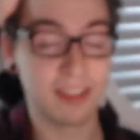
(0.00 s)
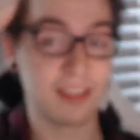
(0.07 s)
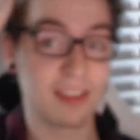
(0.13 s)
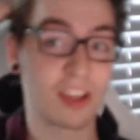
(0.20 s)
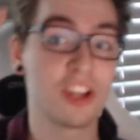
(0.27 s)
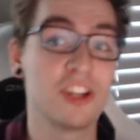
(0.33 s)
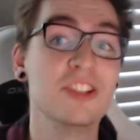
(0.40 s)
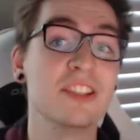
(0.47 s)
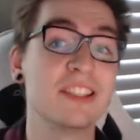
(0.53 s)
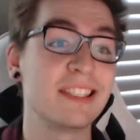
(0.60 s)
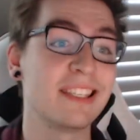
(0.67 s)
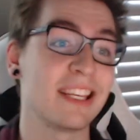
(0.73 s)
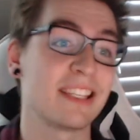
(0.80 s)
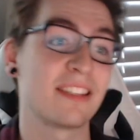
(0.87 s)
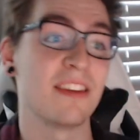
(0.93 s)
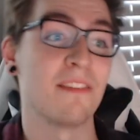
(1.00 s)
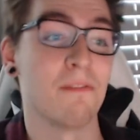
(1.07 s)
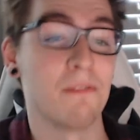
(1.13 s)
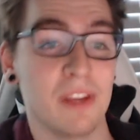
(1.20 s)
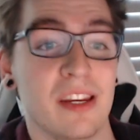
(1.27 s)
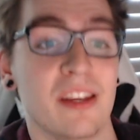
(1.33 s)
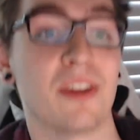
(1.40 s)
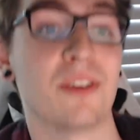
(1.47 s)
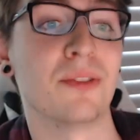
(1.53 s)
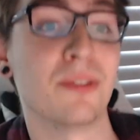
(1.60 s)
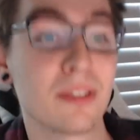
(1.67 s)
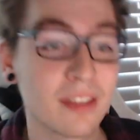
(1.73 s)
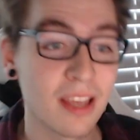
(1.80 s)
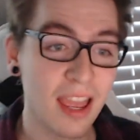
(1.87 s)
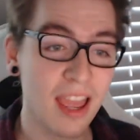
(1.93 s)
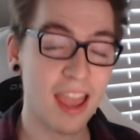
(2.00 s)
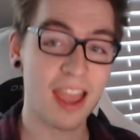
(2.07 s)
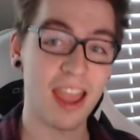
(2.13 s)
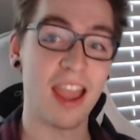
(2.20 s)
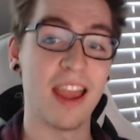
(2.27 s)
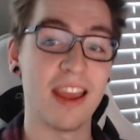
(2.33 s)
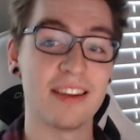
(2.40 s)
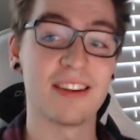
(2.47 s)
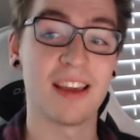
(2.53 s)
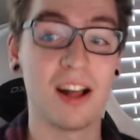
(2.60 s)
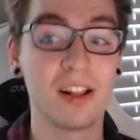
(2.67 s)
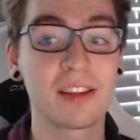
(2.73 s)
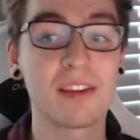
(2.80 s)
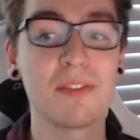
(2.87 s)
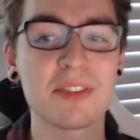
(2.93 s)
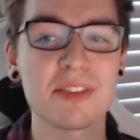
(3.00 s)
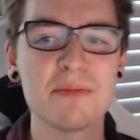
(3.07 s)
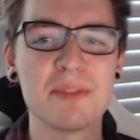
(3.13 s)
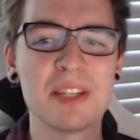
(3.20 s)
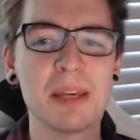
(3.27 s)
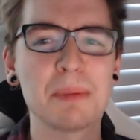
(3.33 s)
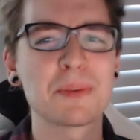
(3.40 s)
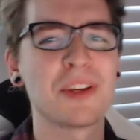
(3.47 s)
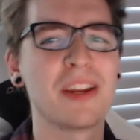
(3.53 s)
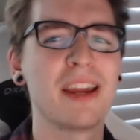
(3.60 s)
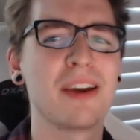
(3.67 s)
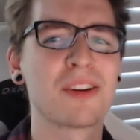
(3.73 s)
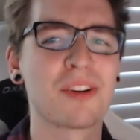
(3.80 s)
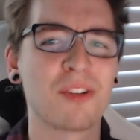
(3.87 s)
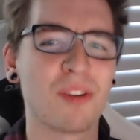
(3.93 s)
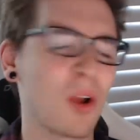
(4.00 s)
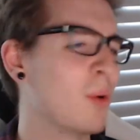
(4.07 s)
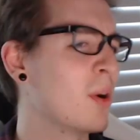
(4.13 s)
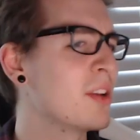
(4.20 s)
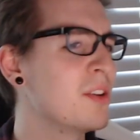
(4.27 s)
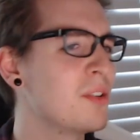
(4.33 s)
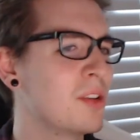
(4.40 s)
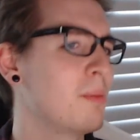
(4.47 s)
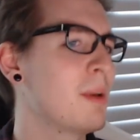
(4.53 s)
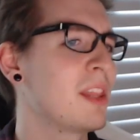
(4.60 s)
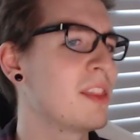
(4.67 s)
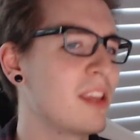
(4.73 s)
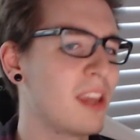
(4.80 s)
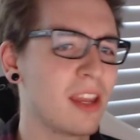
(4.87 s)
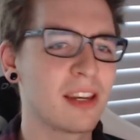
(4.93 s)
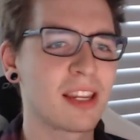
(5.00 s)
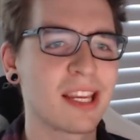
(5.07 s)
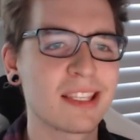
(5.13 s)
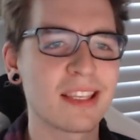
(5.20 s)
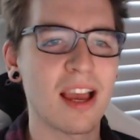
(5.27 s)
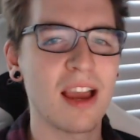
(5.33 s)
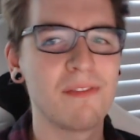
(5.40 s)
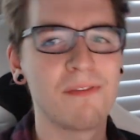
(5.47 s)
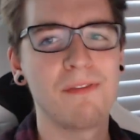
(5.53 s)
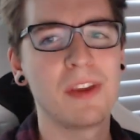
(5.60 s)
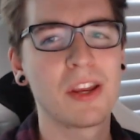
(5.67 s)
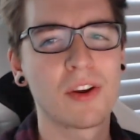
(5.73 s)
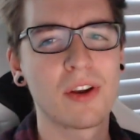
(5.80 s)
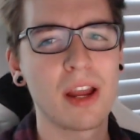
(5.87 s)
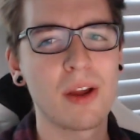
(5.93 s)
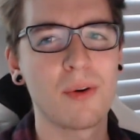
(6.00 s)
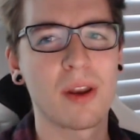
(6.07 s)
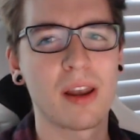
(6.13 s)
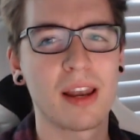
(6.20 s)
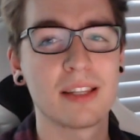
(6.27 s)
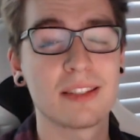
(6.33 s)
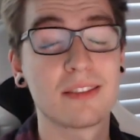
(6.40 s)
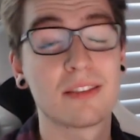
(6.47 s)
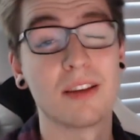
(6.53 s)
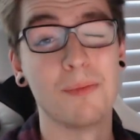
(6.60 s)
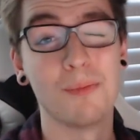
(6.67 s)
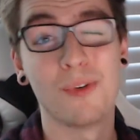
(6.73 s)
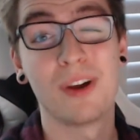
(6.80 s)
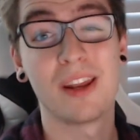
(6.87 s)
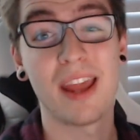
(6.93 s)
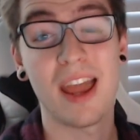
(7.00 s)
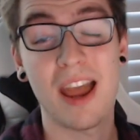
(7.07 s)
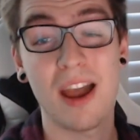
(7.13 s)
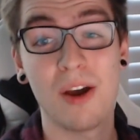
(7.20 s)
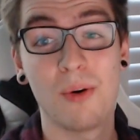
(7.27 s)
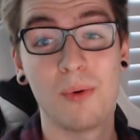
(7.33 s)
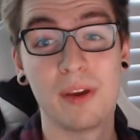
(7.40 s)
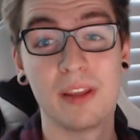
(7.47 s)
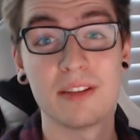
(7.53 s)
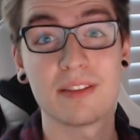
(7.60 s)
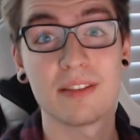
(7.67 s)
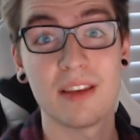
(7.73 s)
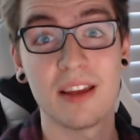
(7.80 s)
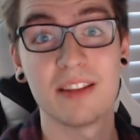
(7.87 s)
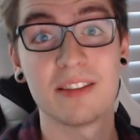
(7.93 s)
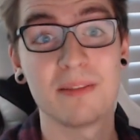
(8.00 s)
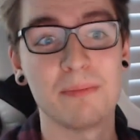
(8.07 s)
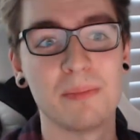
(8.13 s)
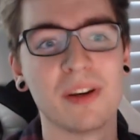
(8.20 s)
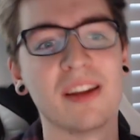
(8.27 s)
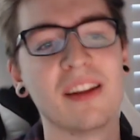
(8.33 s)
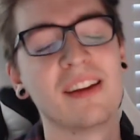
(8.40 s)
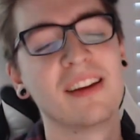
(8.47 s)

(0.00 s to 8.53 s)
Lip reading: consistent videos, and I'll give you some tips on how to grow on YouTube at the end, because I've figured out somewhat how in a sense, but